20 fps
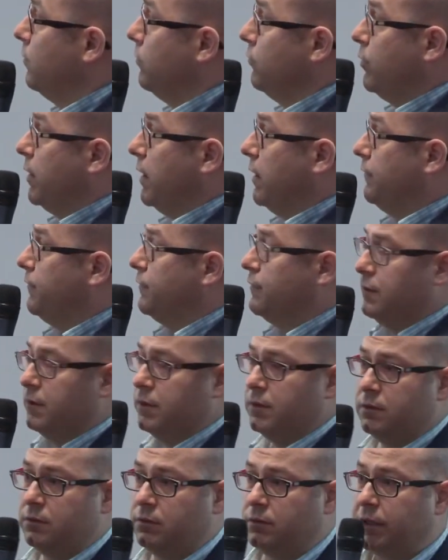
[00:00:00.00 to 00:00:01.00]
We have
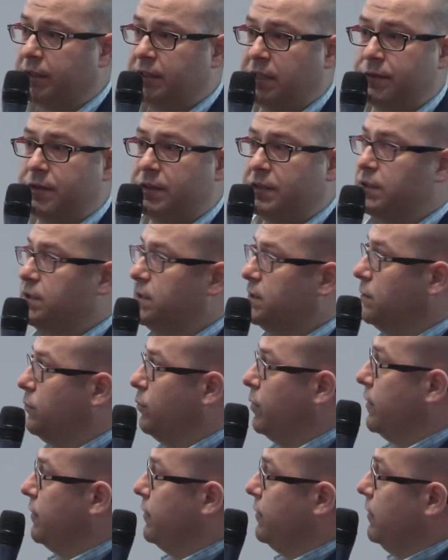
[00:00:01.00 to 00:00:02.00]
activities
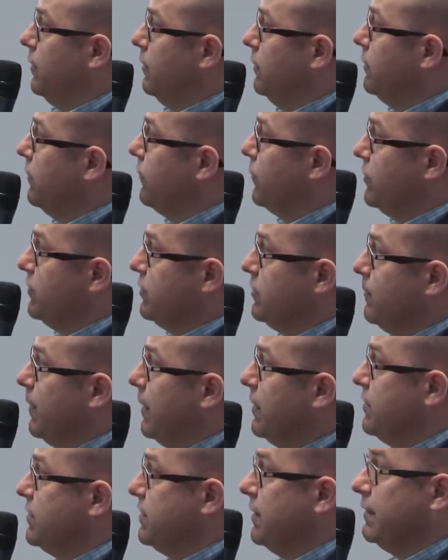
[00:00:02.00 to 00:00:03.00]
with different
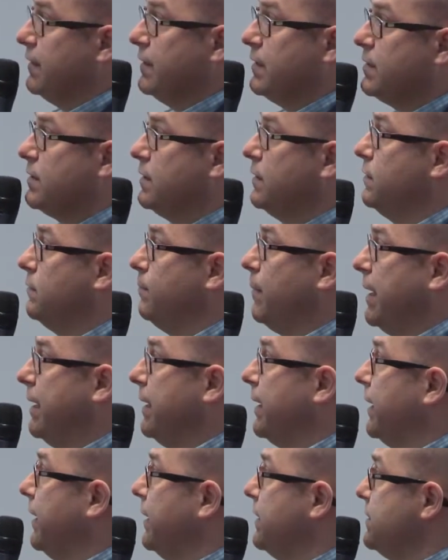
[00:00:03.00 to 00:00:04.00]
Spanish cities,
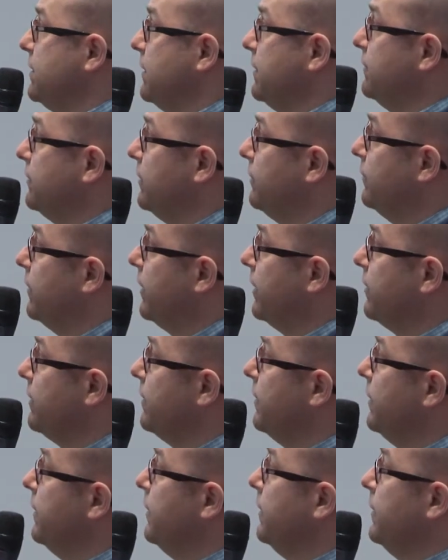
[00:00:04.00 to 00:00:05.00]
Malaga, Santander,
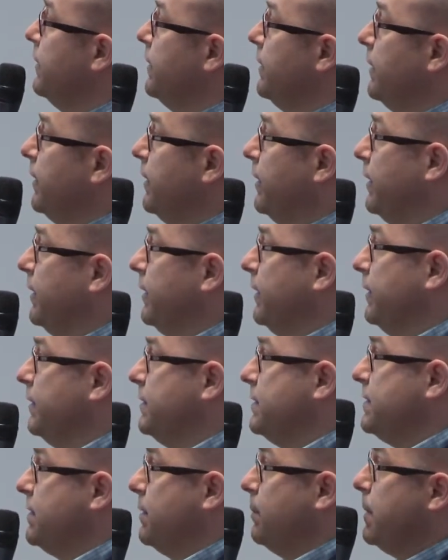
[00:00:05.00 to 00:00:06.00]

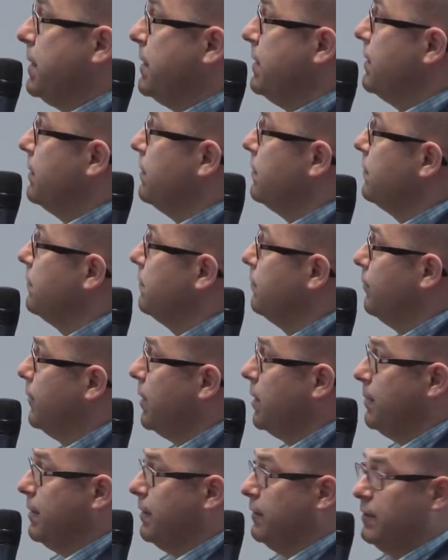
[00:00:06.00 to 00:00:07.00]
and Sevilla.
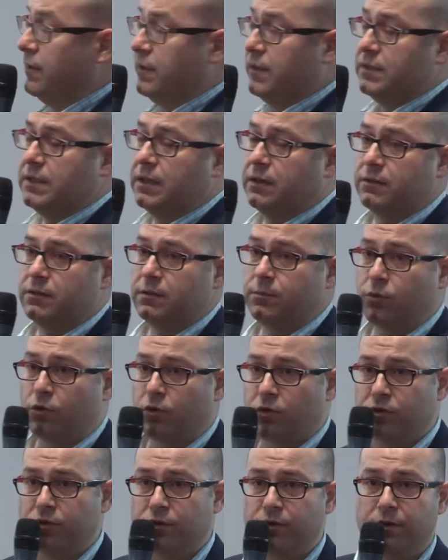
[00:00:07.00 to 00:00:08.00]
Maybe these are the
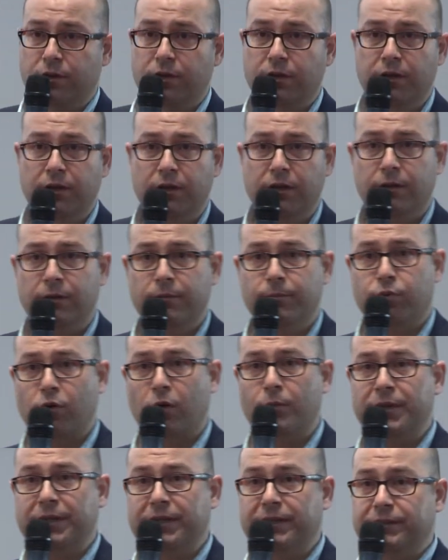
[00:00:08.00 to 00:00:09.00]
more
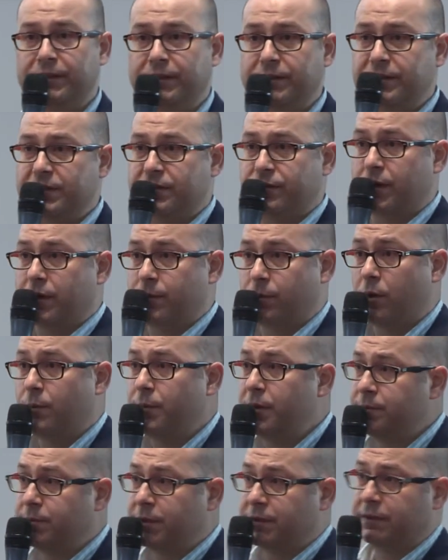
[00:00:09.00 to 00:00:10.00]
prominent in this very
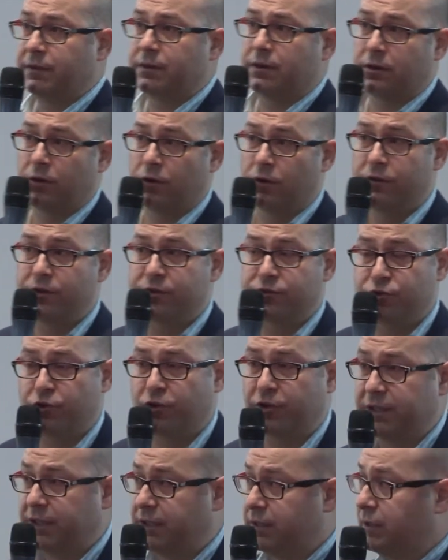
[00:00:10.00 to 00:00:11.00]
moment, but there are other
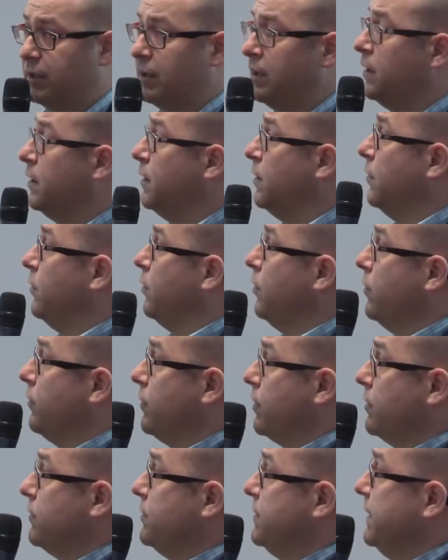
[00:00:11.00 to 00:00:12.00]
joining,
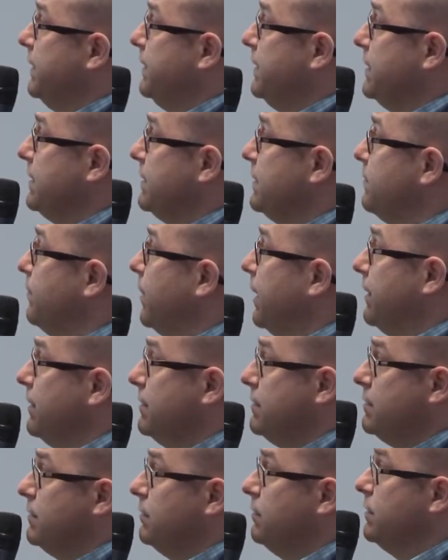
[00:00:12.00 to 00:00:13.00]
other cities,
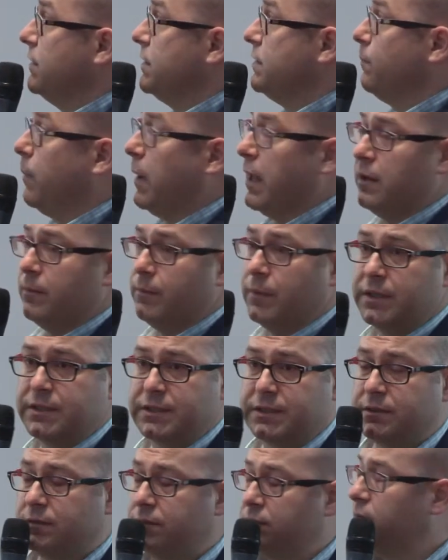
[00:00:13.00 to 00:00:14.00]
Valencia, Las
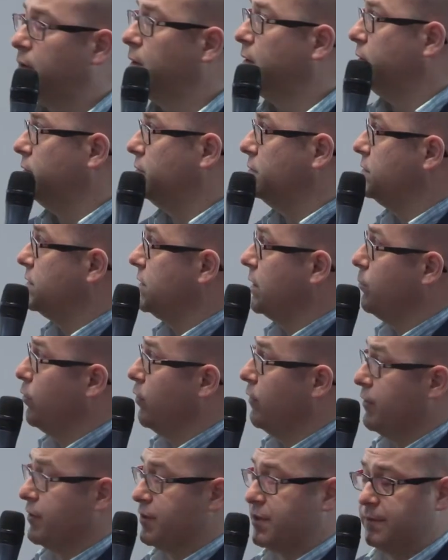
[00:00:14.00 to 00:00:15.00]
Palmas, and some
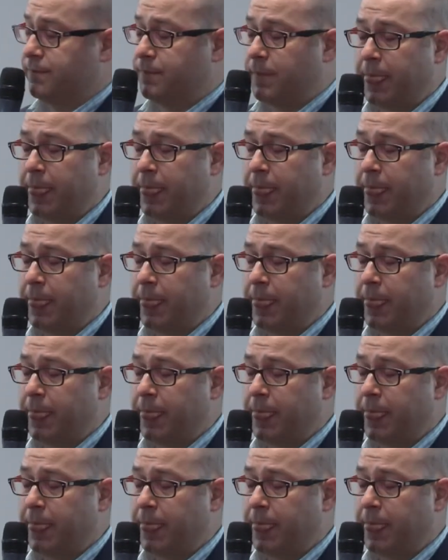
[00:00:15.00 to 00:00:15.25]
others.